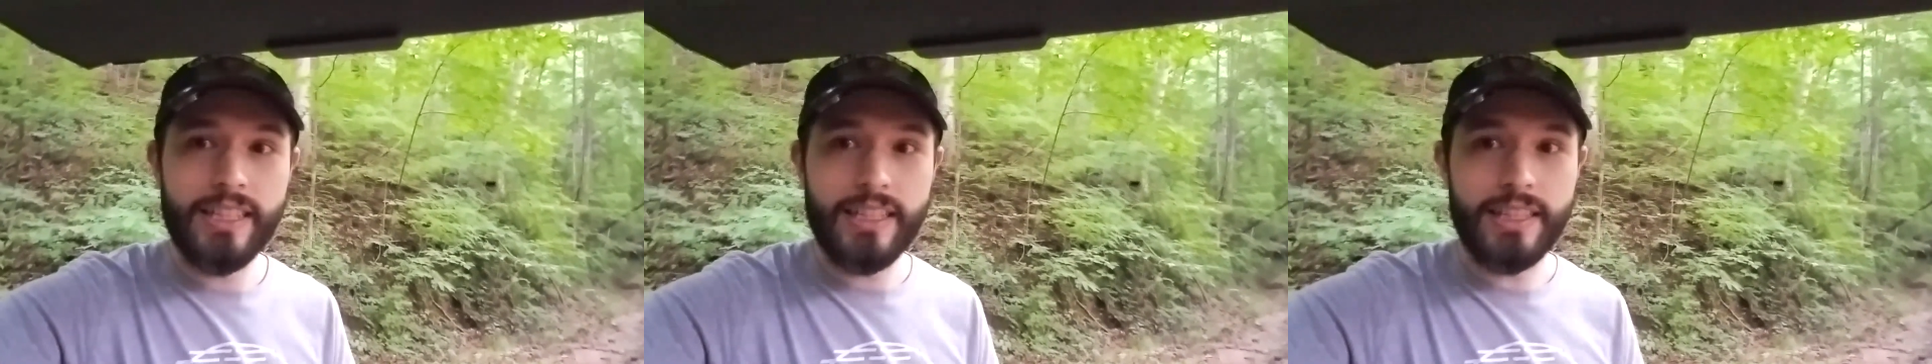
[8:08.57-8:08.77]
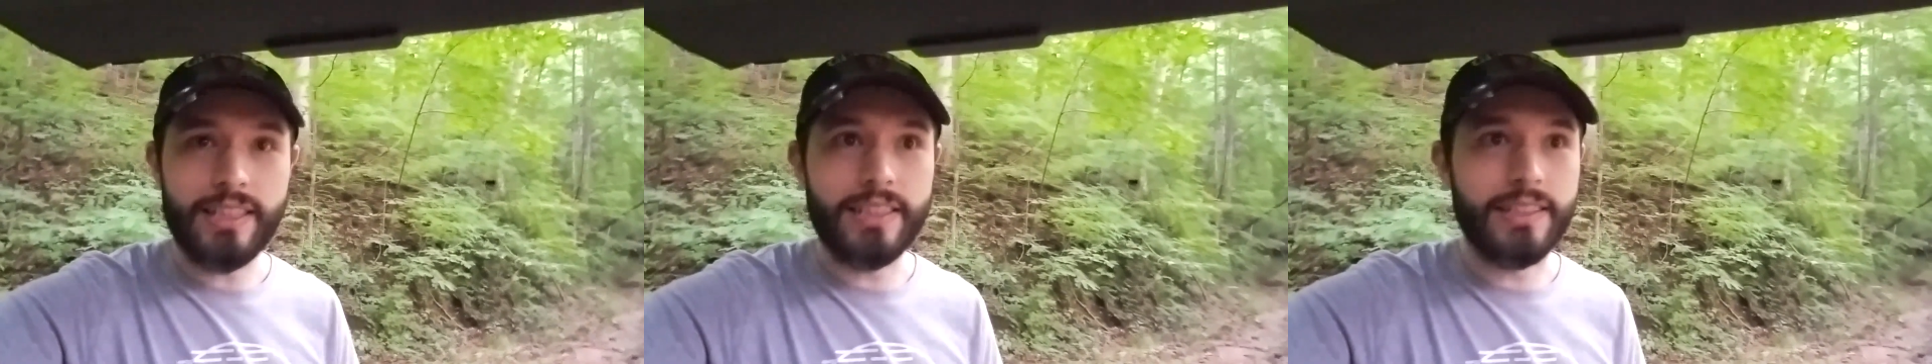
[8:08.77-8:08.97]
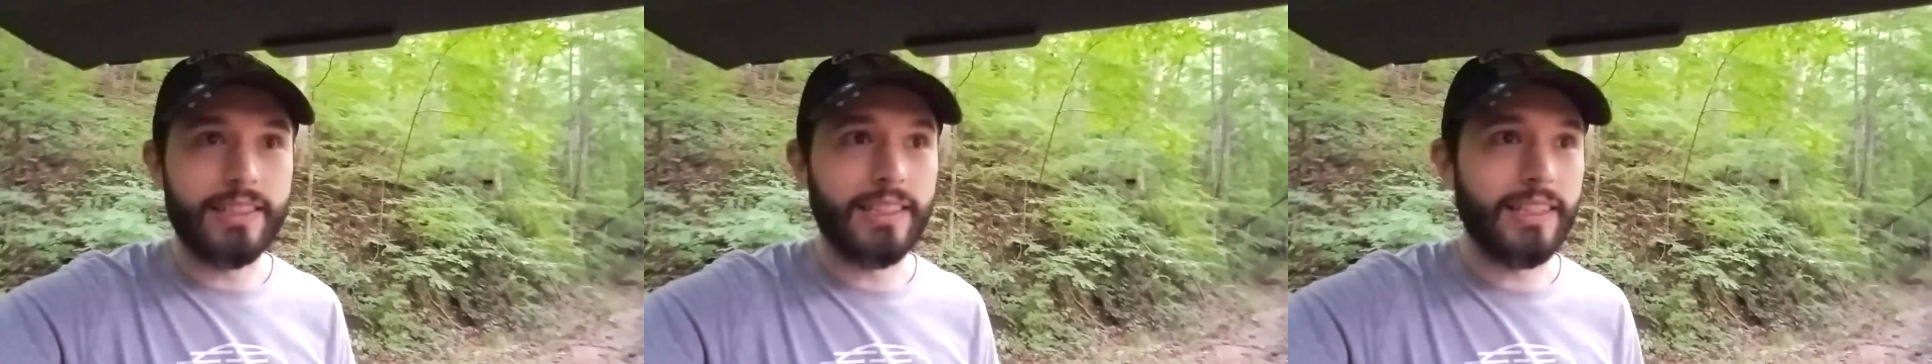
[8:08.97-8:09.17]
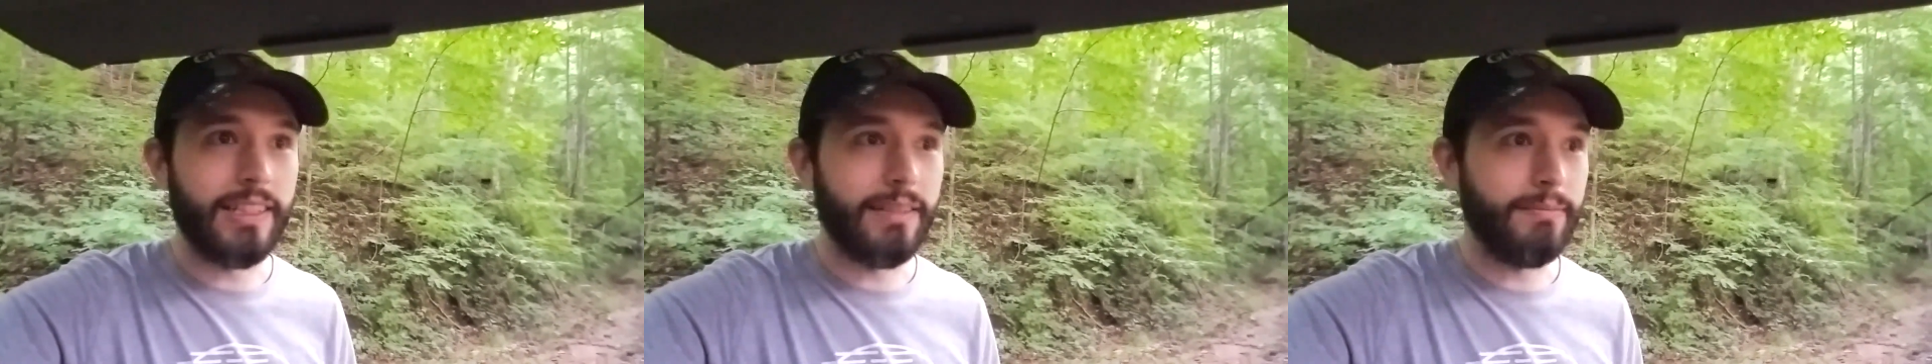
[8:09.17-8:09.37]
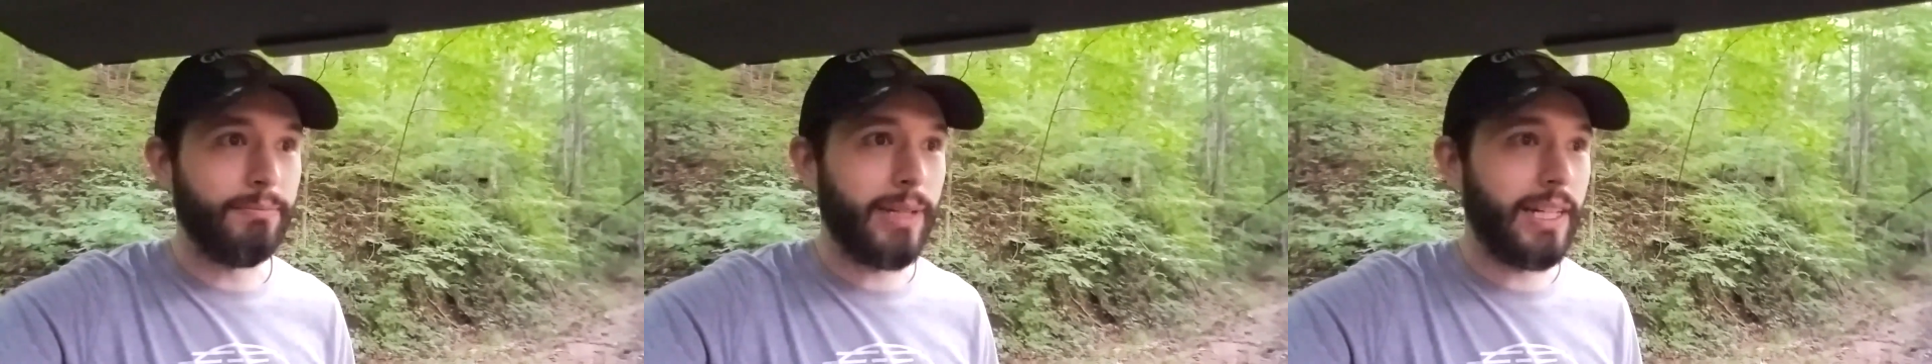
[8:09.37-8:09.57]
is
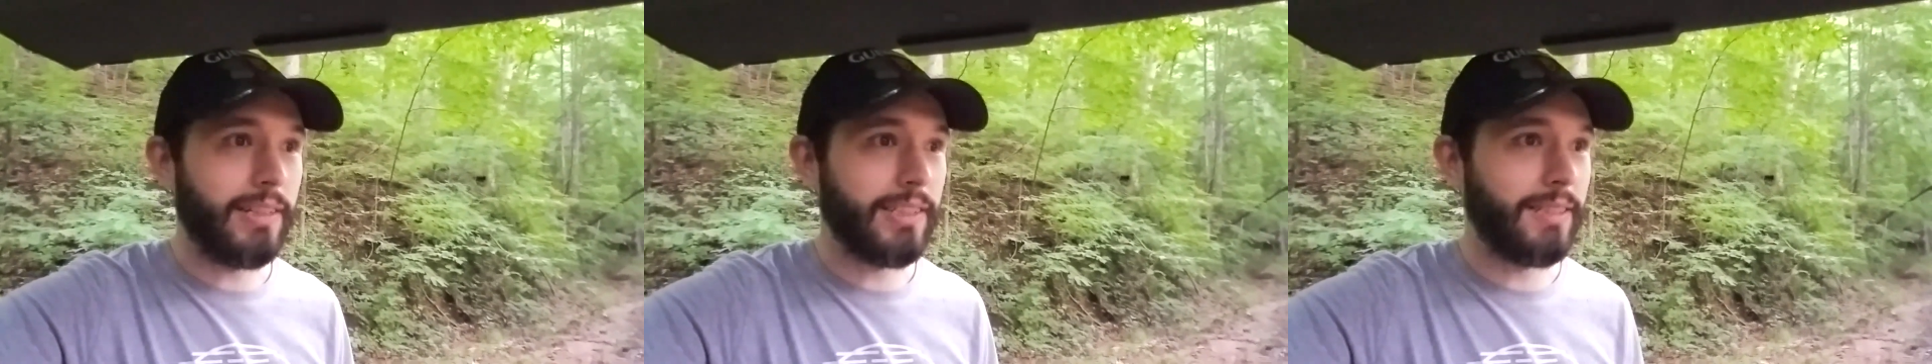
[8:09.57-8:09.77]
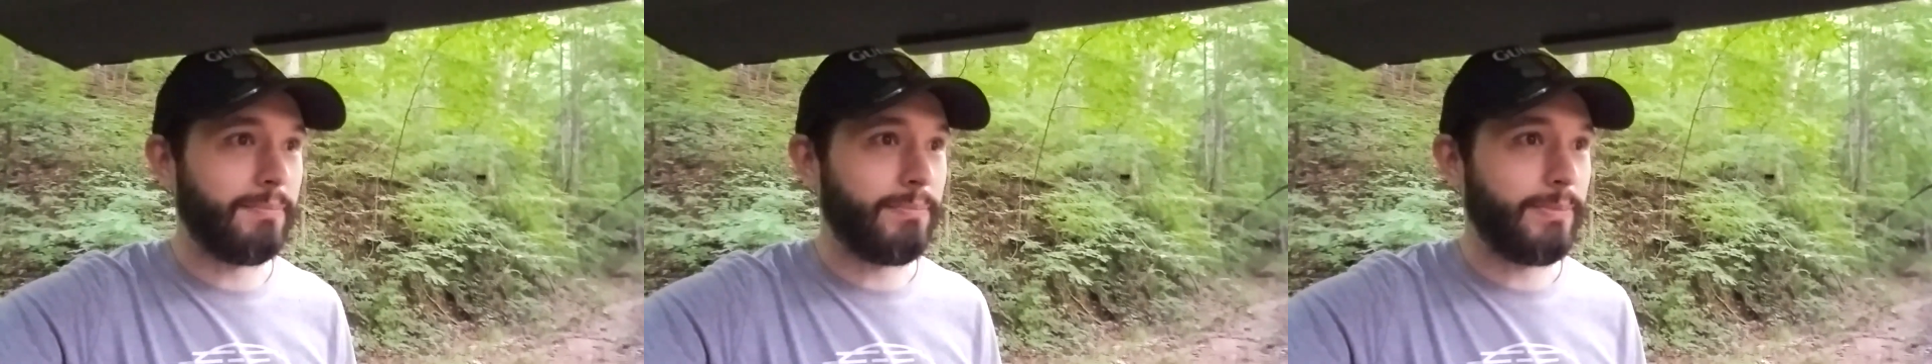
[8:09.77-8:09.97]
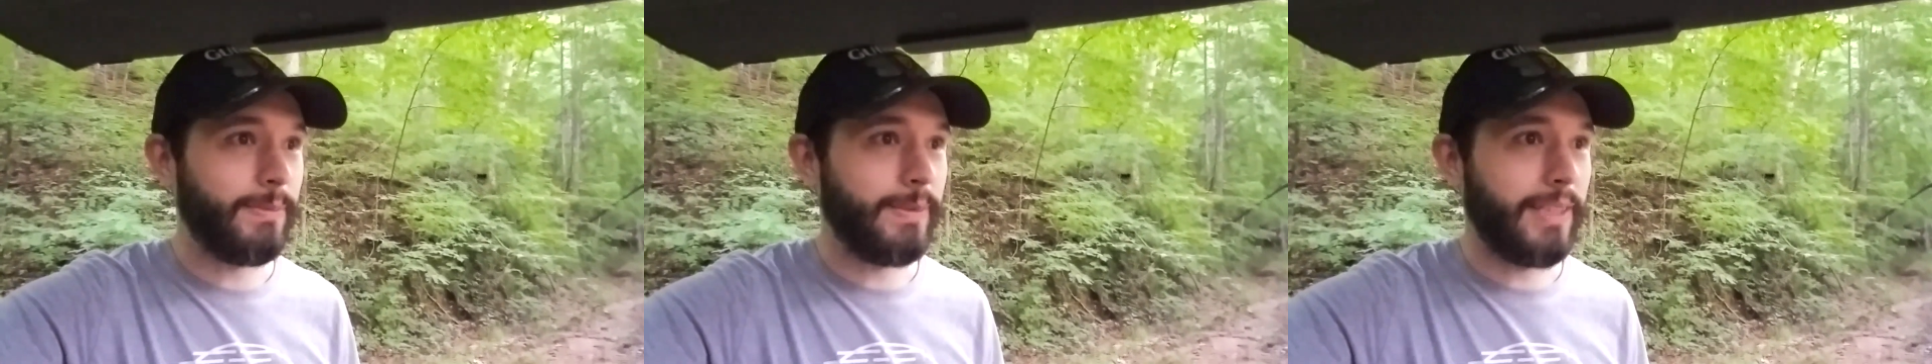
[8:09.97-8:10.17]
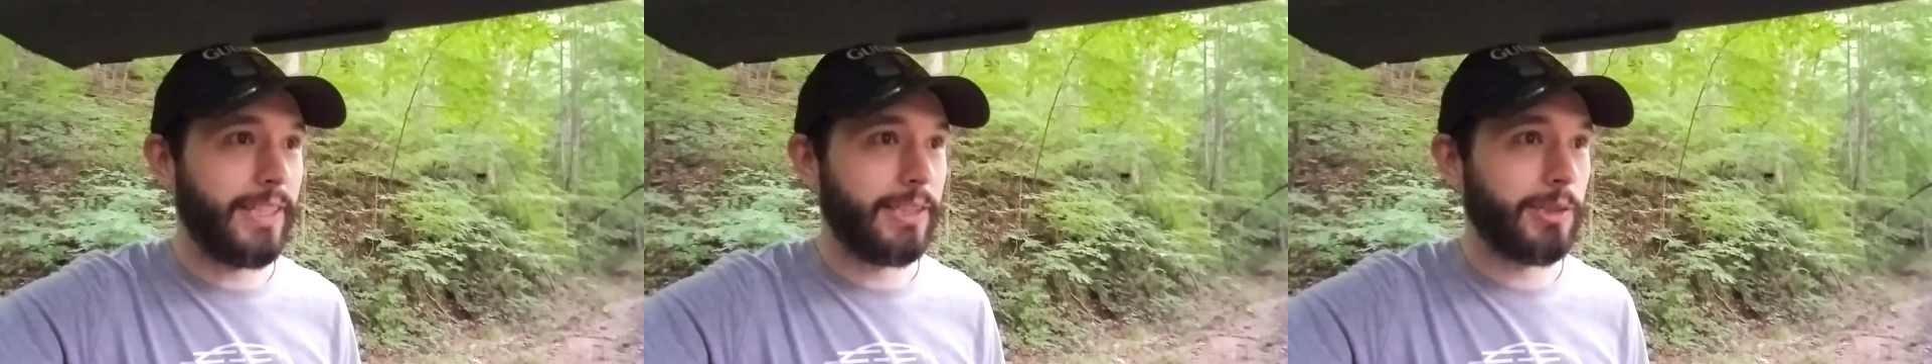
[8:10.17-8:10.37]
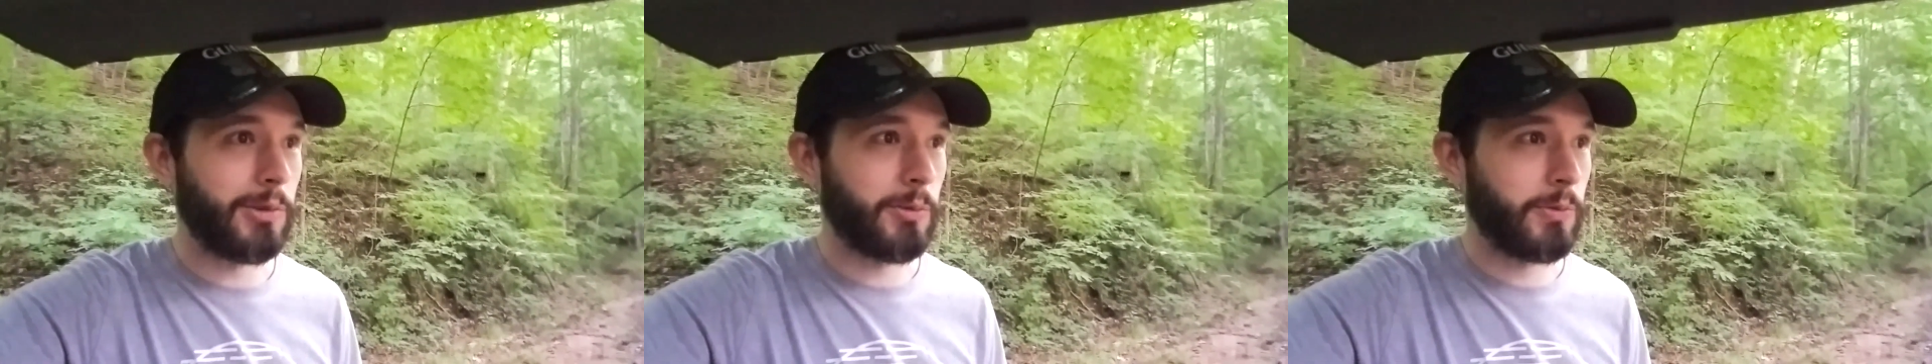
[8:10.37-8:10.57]
piled up
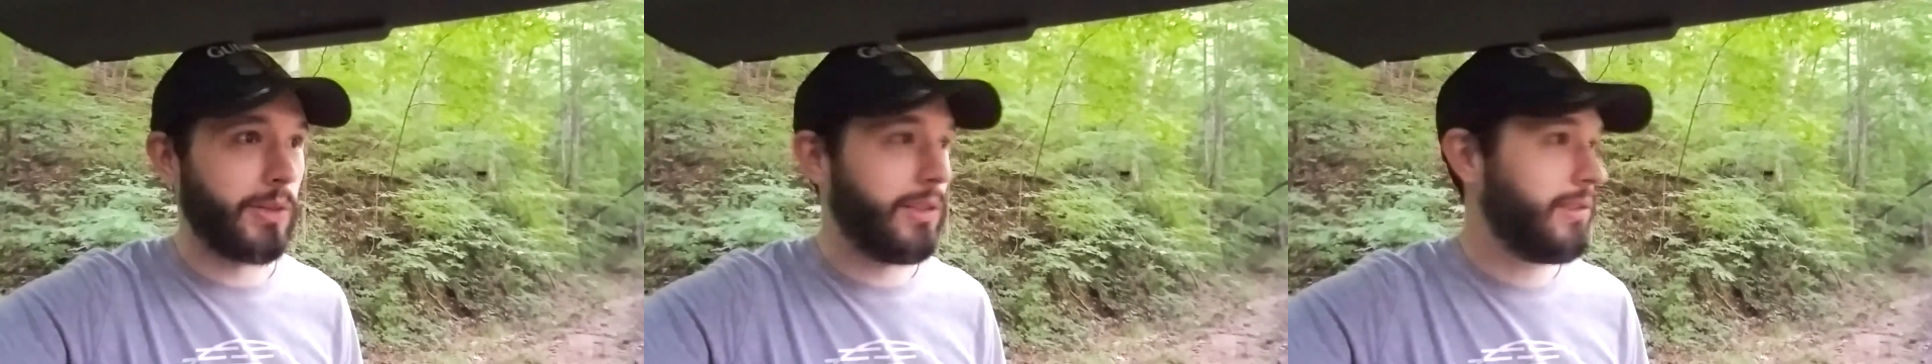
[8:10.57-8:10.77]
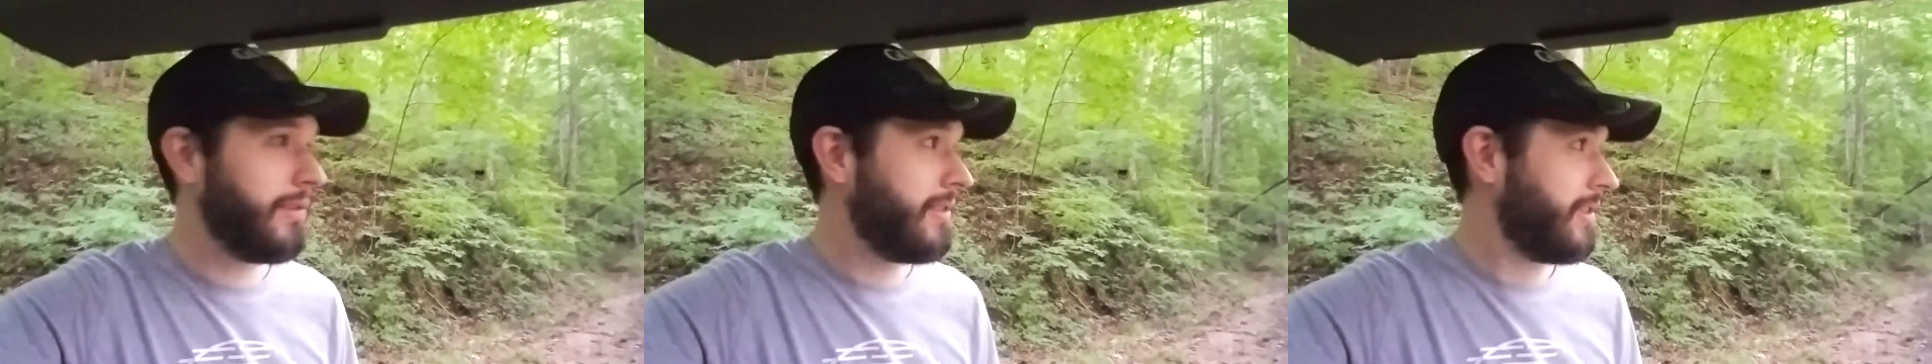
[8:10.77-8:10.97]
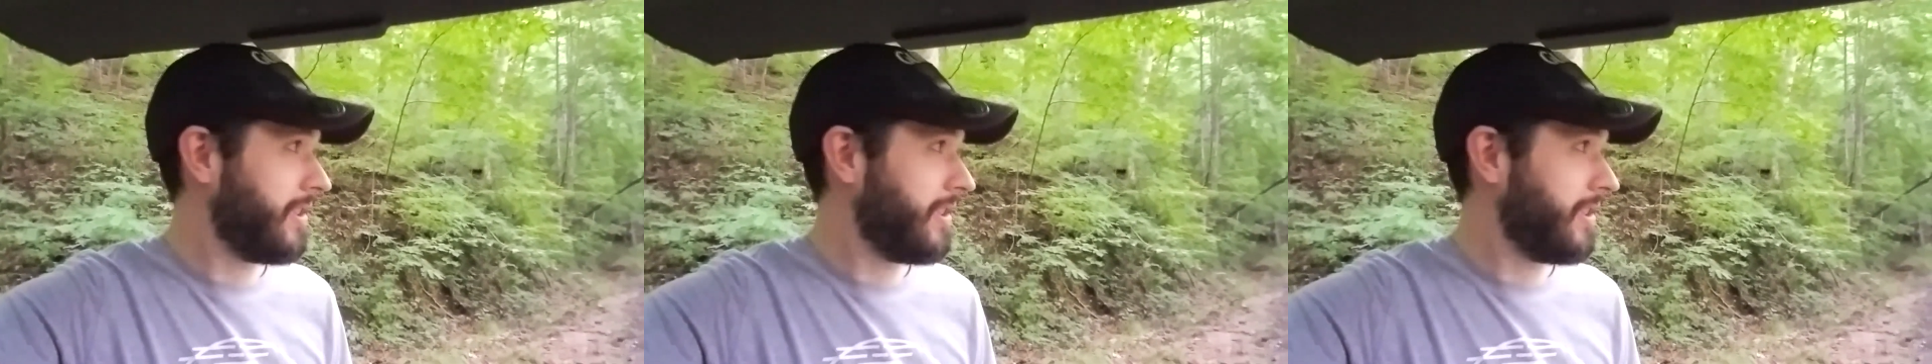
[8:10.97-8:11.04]
on the road.